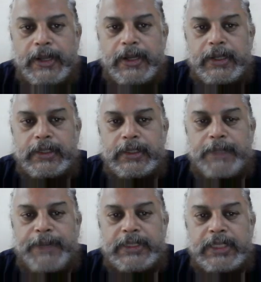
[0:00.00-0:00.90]
the
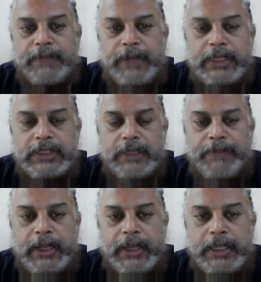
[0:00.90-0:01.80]
basic
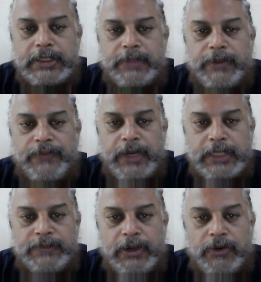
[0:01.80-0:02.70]
mechanism of
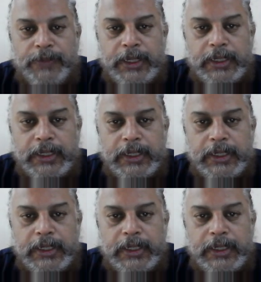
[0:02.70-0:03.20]
raised bilirubin